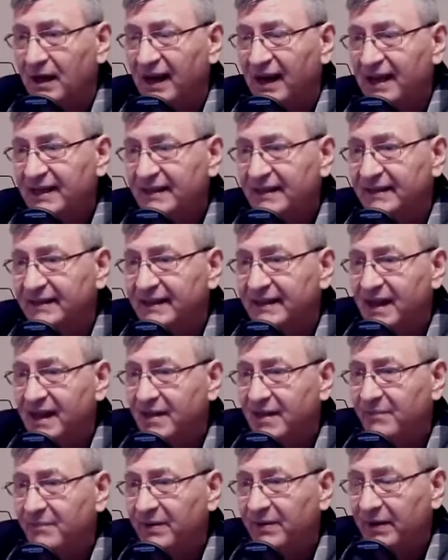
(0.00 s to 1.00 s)
Let
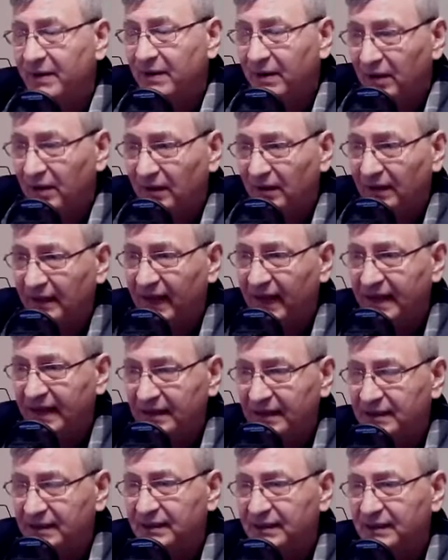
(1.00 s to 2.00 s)
there be
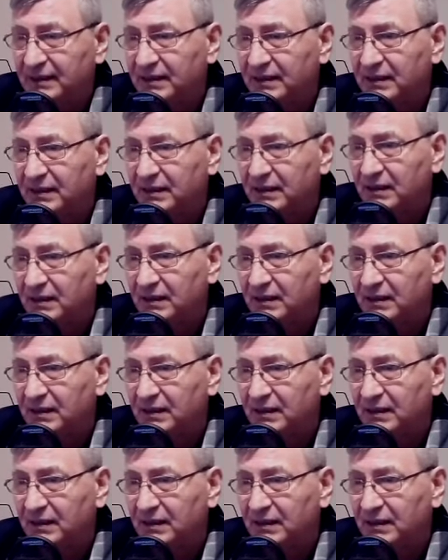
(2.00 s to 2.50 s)
light.